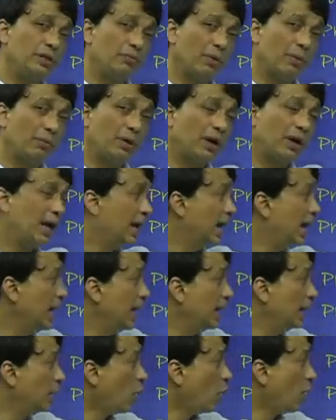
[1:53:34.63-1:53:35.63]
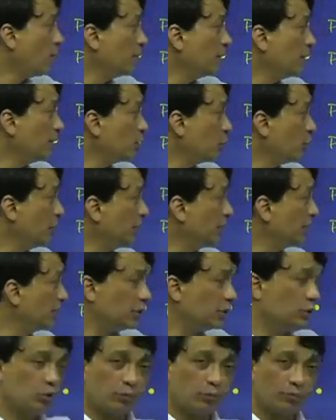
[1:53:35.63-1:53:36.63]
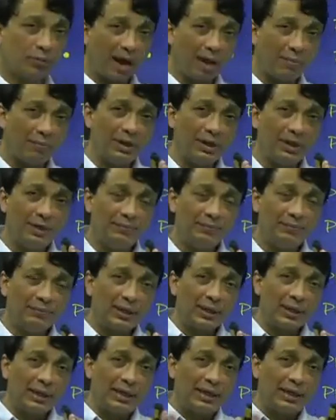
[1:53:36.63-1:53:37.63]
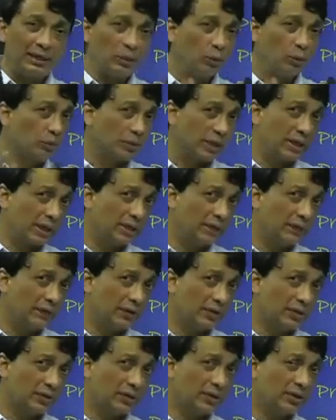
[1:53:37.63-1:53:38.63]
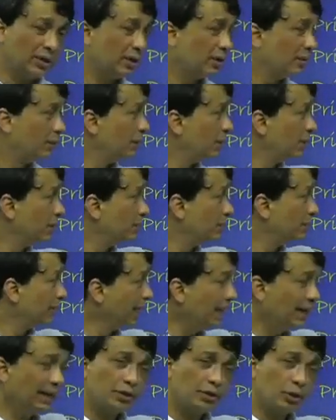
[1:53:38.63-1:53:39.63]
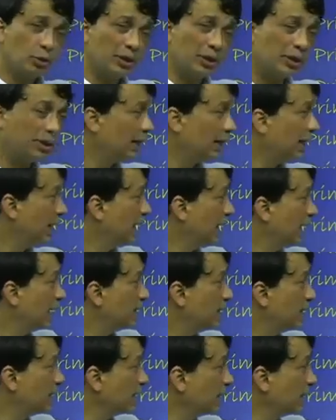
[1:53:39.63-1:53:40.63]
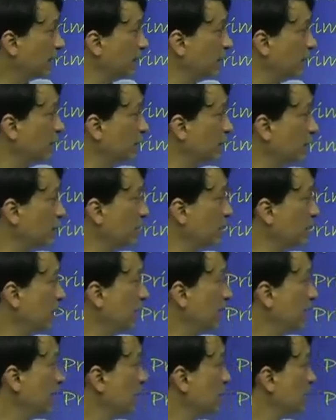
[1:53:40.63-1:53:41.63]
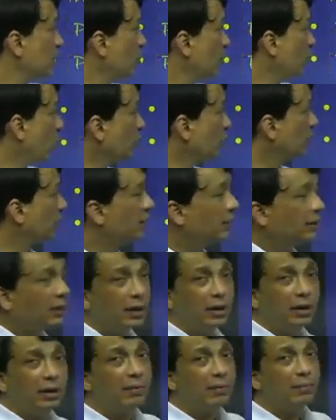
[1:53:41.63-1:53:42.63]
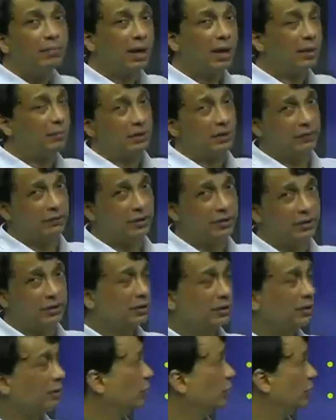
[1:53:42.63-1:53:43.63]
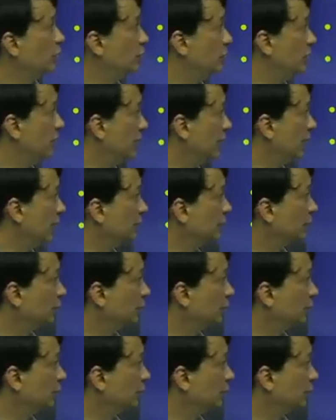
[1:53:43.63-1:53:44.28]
Please remember, in competent squint, this is true. Primary is equal to second deviation, but in paralytic squint, second deviation is more than primary deviation, which you see here.